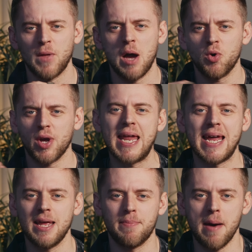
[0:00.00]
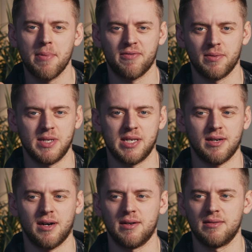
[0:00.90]
I'm not getting any pepper from this
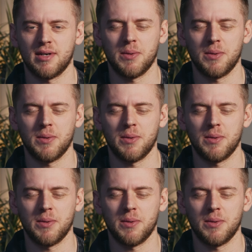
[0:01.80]
cigar.